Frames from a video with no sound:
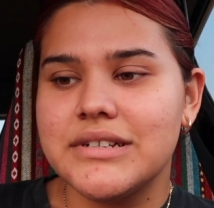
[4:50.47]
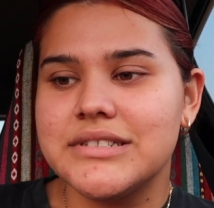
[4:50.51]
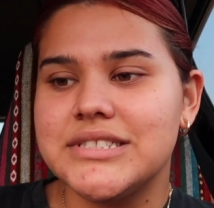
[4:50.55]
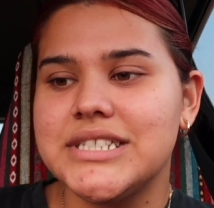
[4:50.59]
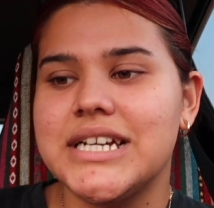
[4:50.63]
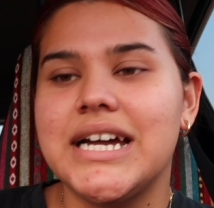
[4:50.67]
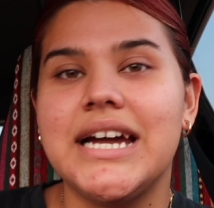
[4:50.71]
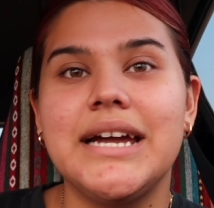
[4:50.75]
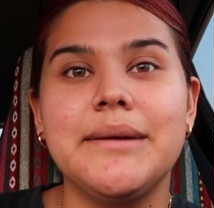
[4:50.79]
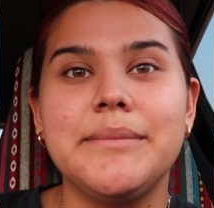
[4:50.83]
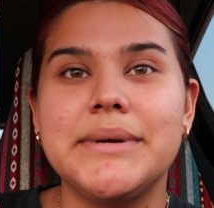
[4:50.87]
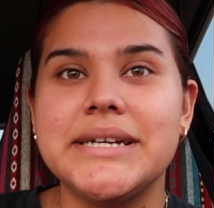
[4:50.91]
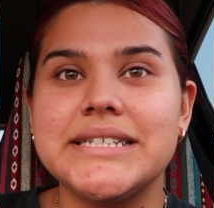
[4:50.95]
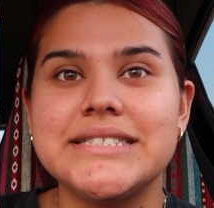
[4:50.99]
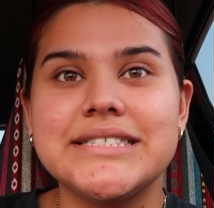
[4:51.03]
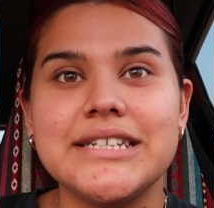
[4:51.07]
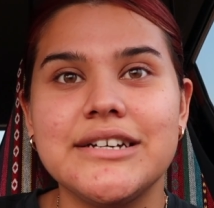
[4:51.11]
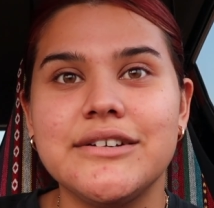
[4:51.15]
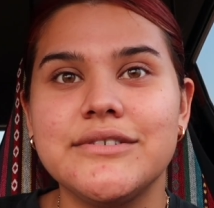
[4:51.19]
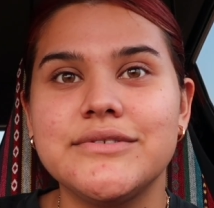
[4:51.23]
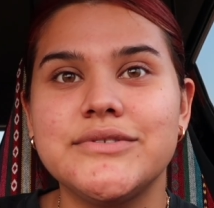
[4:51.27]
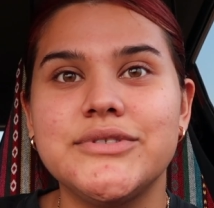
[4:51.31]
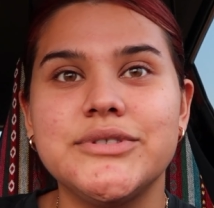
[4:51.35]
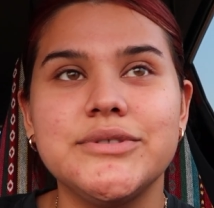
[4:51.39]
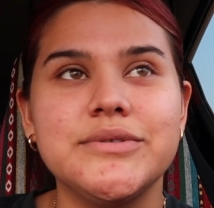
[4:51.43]
tie
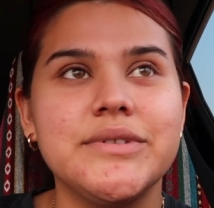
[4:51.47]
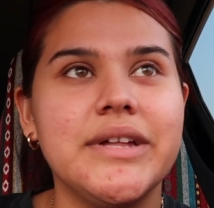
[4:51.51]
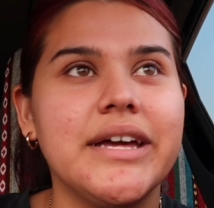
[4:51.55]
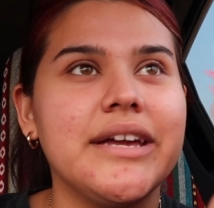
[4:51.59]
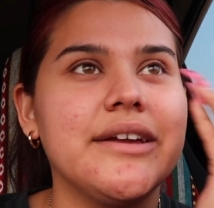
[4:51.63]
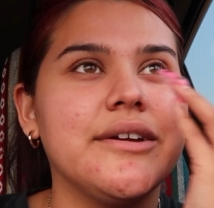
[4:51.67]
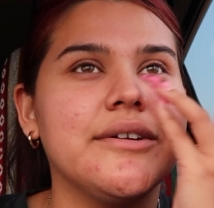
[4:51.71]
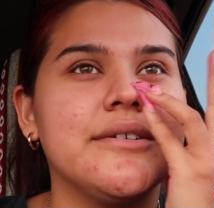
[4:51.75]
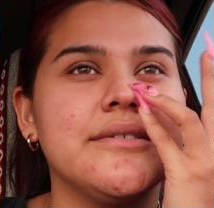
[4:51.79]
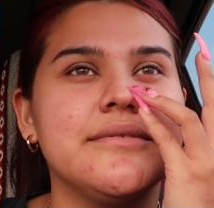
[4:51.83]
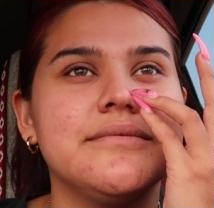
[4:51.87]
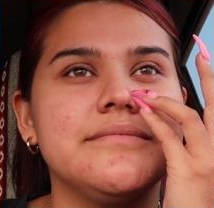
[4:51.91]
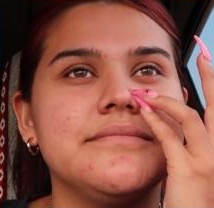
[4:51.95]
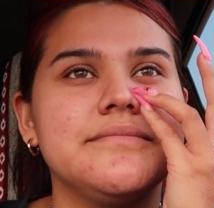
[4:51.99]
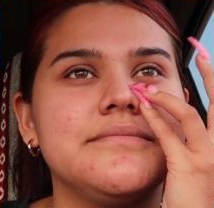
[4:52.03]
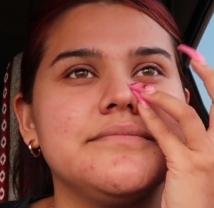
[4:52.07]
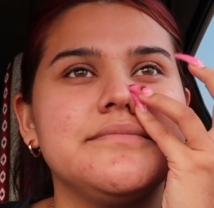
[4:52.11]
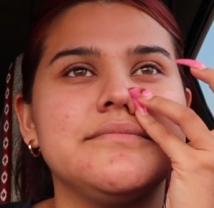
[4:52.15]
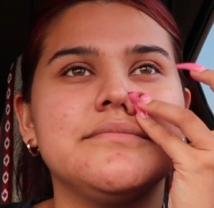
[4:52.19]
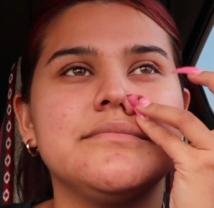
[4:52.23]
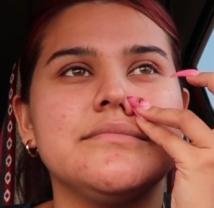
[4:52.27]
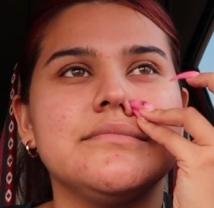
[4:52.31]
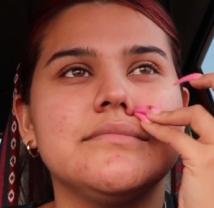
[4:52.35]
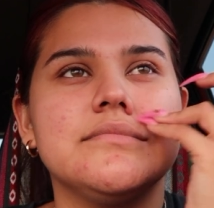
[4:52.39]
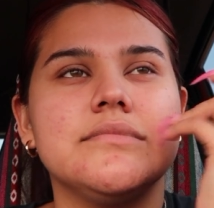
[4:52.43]
myself to like
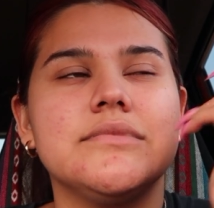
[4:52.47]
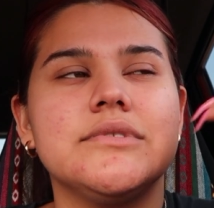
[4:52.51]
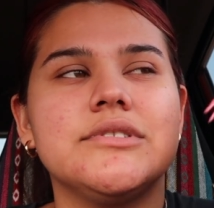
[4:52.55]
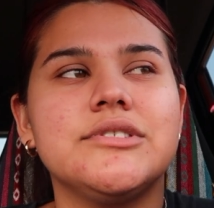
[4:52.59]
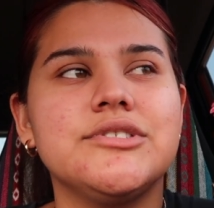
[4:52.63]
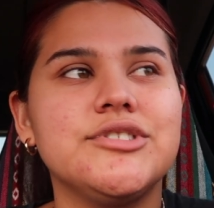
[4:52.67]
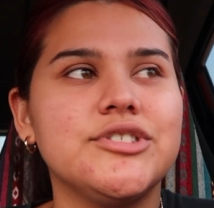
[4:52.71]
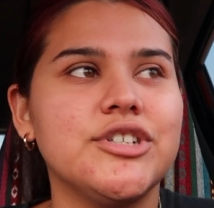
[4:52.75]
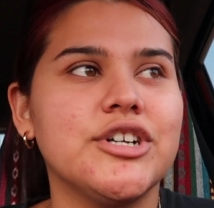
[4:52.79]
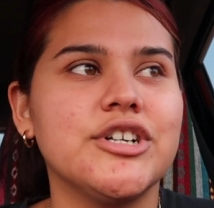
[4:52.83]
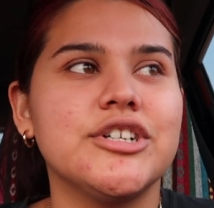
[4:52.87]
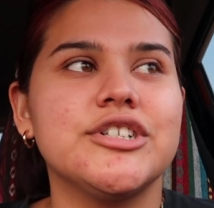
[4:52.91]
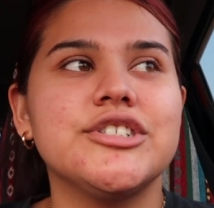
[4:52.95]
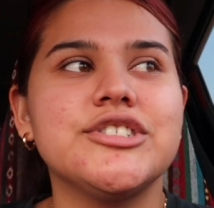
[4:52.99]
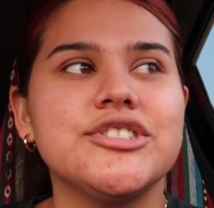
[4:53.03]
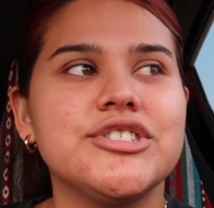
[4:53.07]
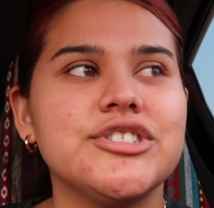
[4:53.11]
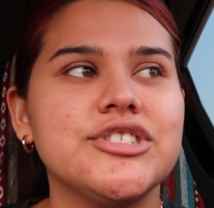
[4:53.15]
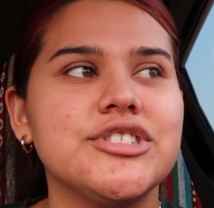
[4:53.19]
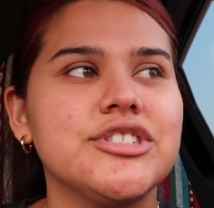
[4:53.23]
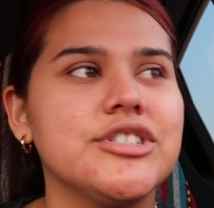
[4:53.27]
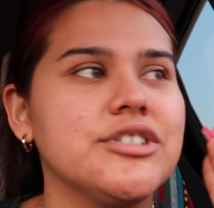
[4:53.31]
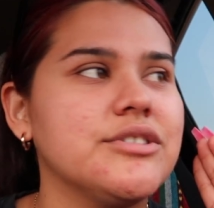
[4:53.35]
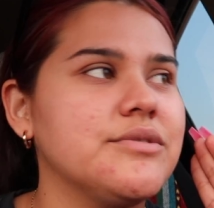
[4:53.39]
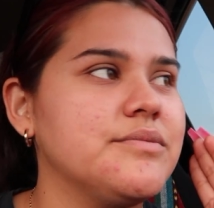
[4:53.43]

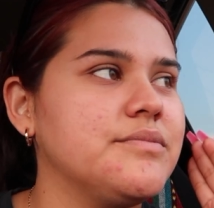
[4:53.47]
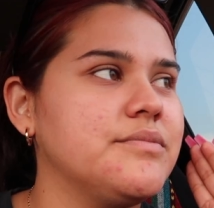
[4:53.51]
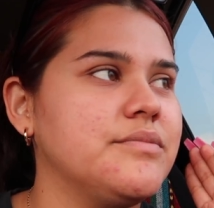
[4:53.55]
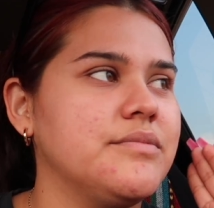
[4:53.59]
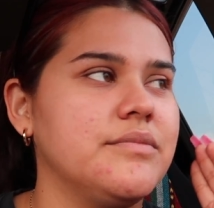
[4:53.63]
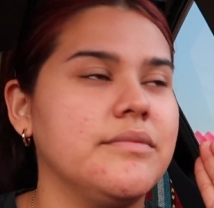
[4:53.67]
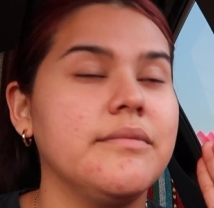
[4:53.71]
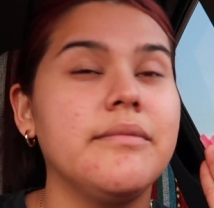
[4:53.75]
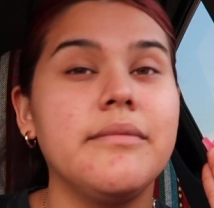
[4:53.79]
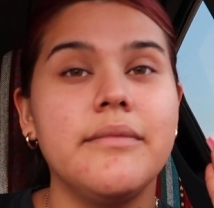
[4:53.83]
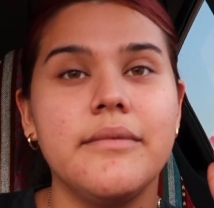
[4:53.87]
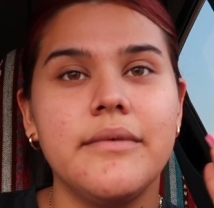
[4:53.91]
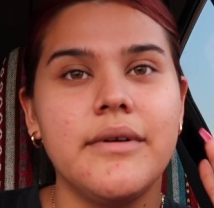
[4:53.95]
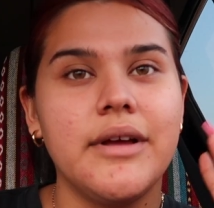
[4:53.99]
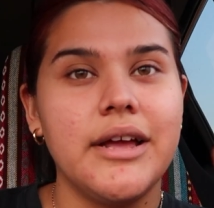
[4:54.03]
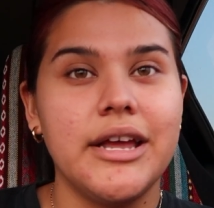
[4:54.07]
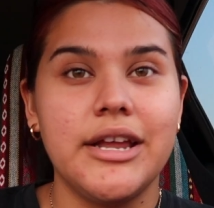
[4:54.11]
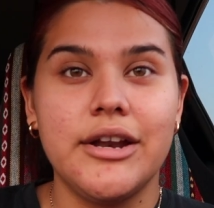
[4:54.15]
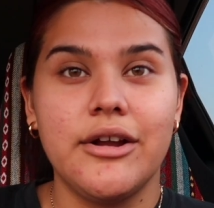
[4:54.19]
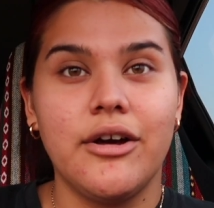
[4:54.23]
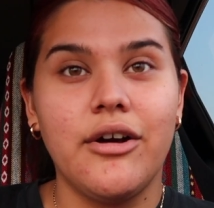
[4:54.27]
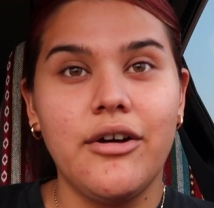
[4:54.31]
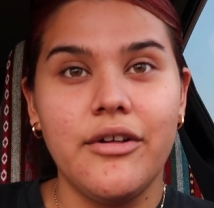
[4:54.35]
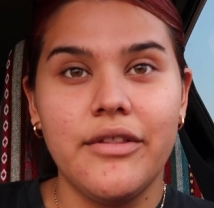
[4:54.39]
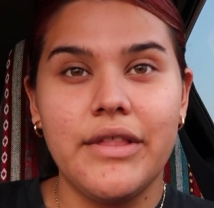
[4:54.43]
church
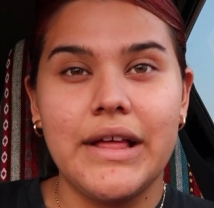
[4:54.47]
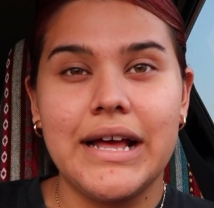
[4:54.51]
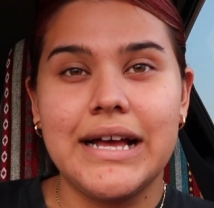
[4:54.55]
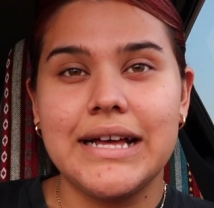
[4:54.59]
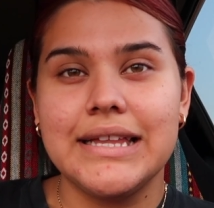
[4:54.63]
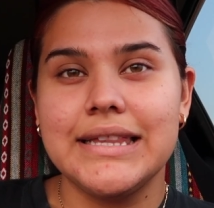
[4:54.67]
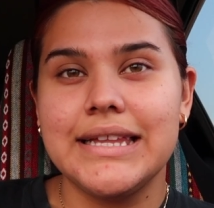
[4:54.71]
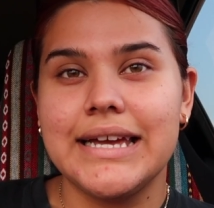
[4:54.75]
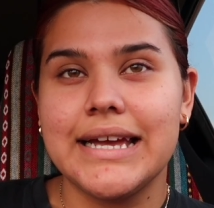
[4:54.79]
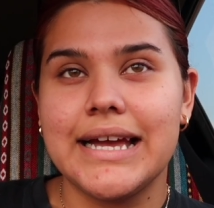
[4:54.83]
and all that.